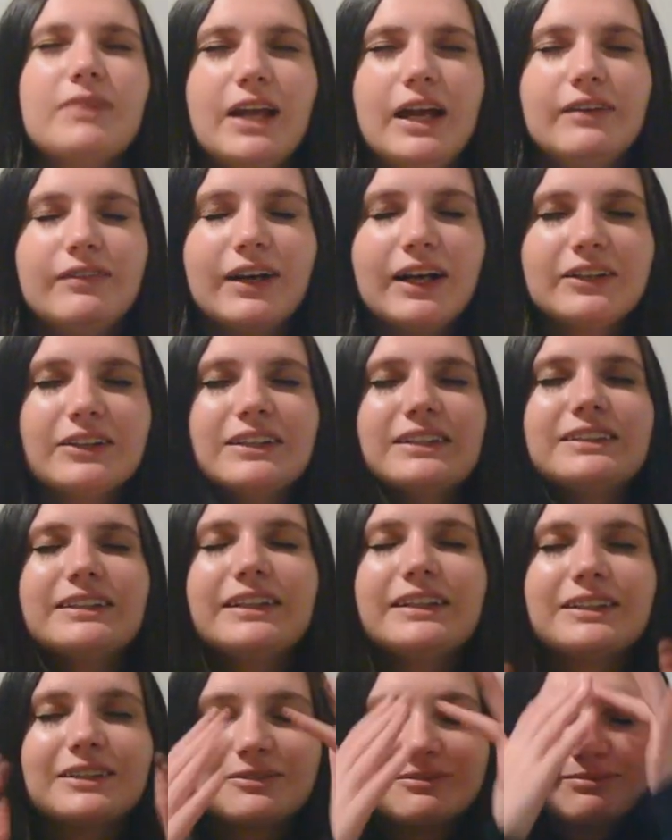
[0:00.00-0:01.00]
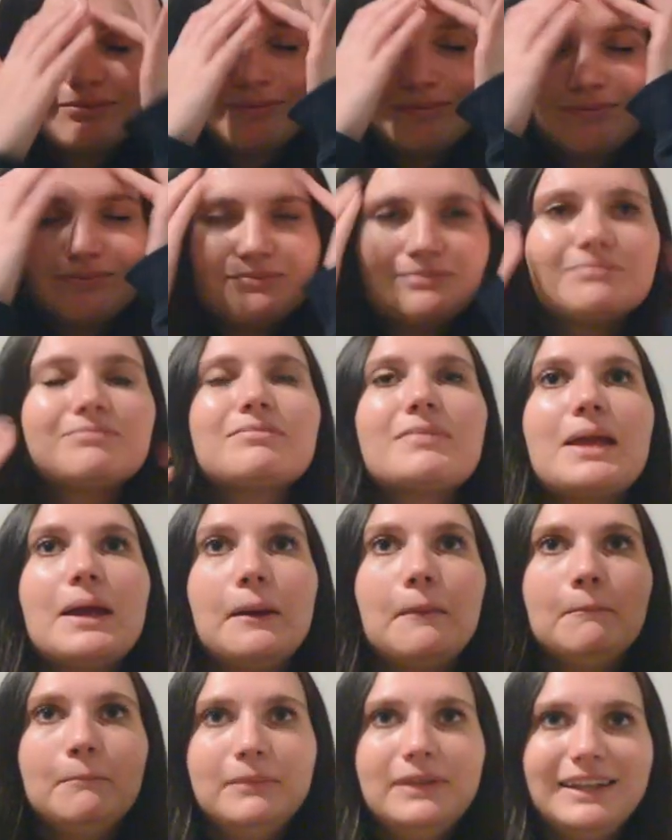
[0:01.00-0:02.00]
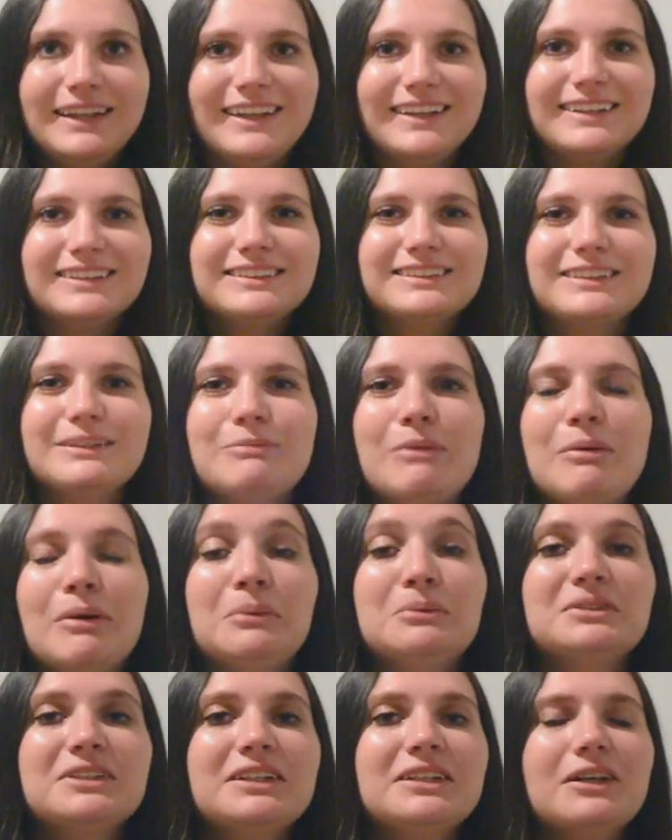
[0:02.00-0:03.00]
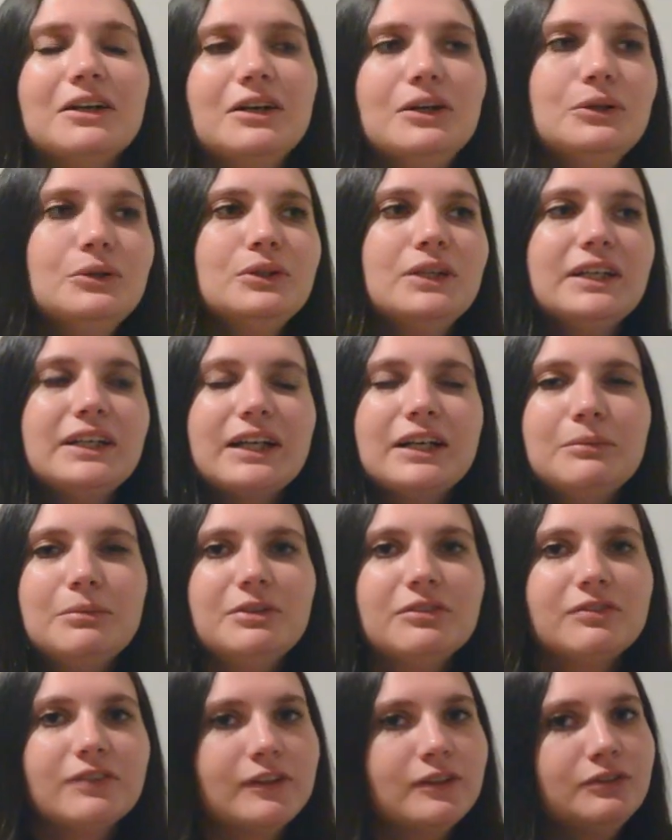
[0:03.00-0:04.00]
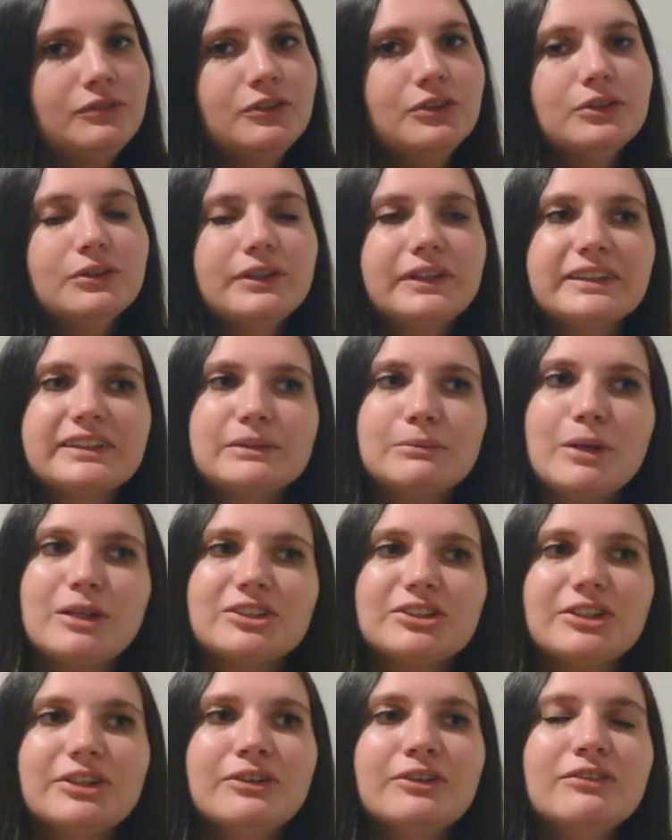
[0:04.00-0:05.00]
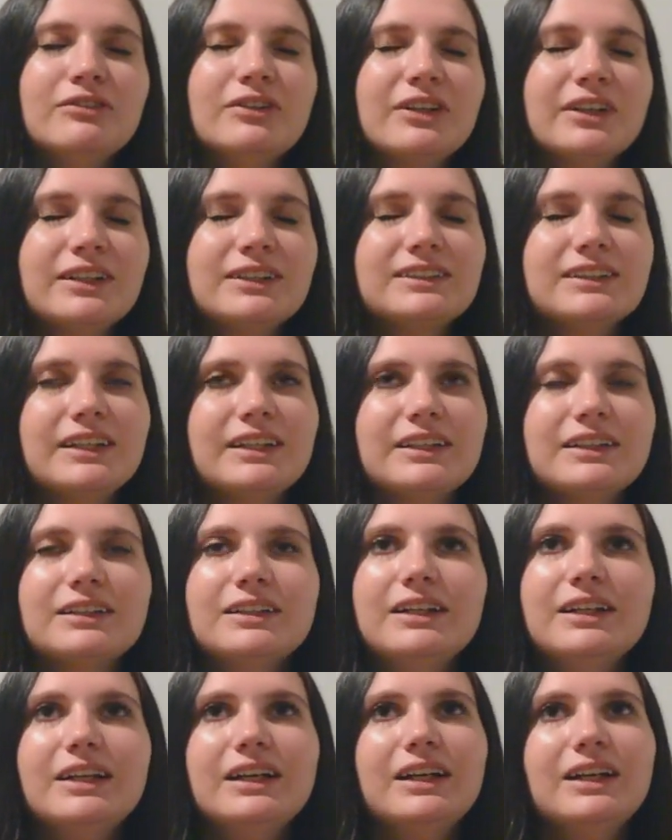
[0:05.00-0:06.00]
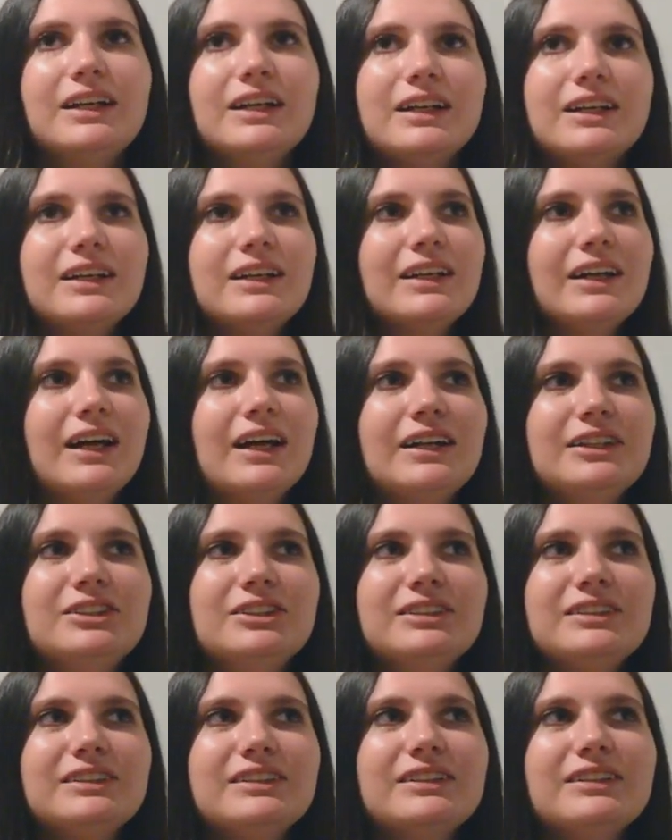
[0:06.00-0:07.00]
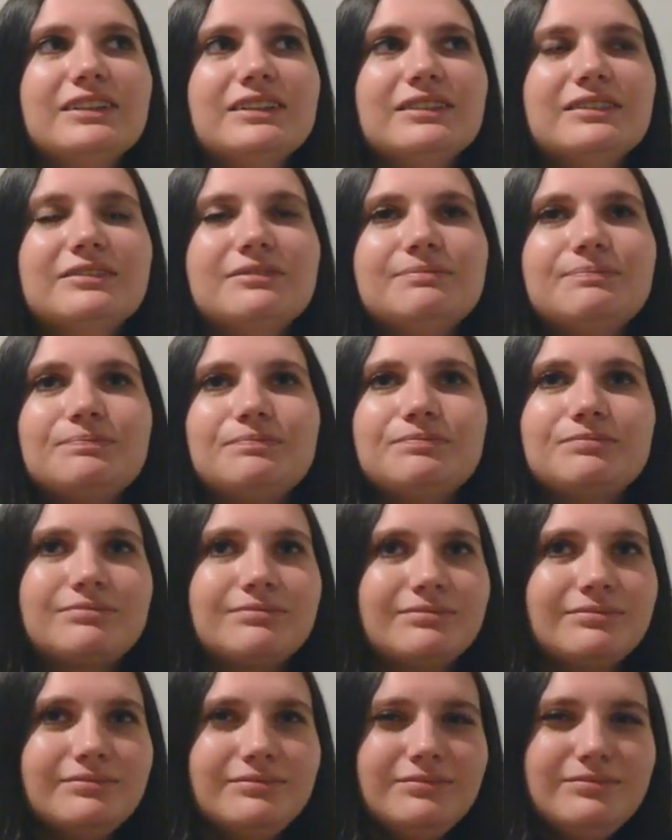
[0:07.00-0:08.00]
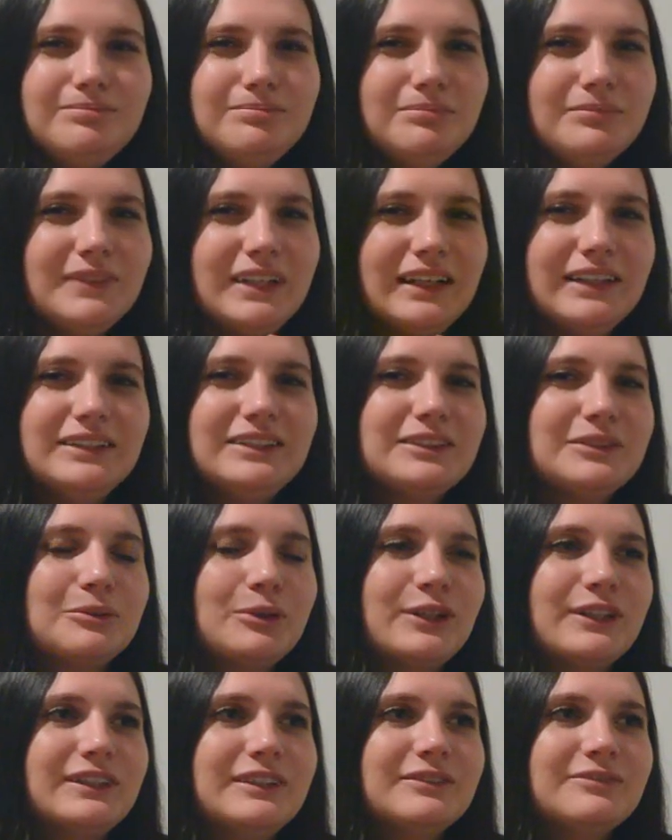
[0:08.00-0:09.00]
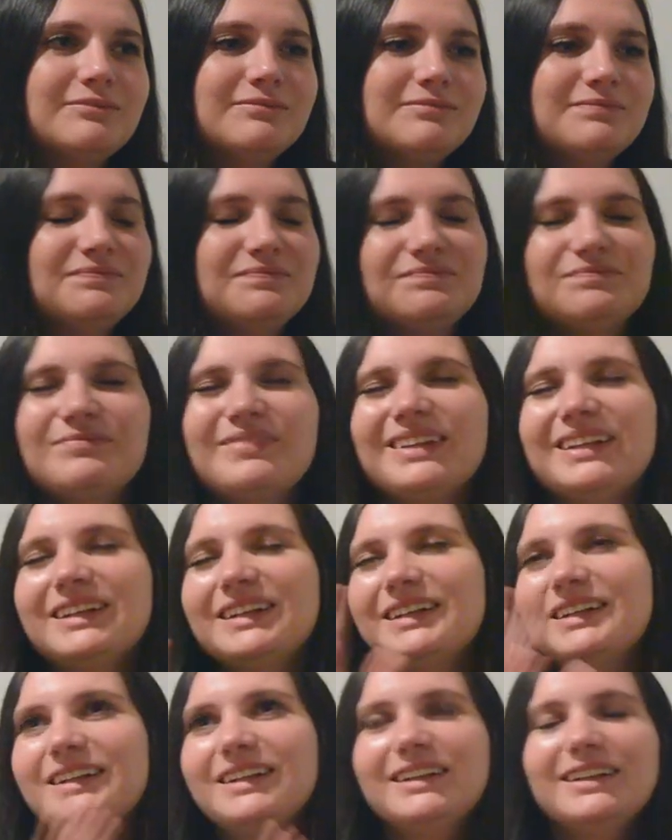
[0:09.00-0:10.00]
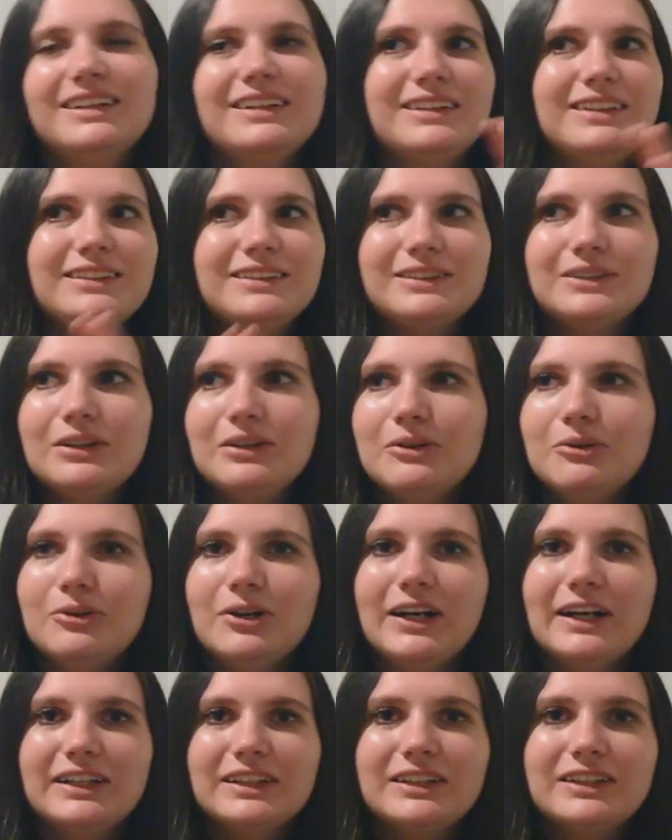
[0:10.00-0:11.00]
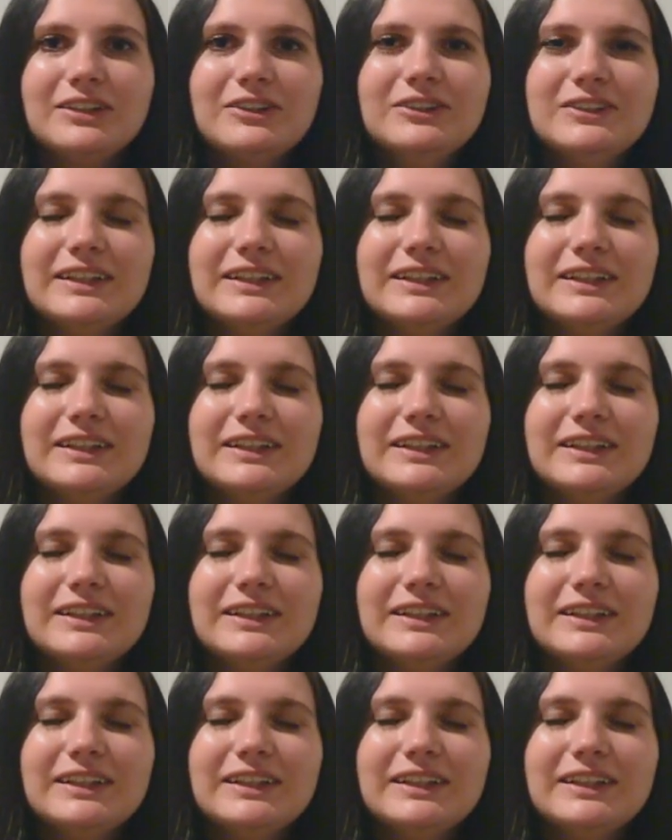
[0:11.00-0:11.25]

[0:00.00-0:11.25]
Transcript: I've had this like planned. And my mom's like, oh, like, it'd be fun if you're doing a semester over. And it's like, I just, I just want to go right there.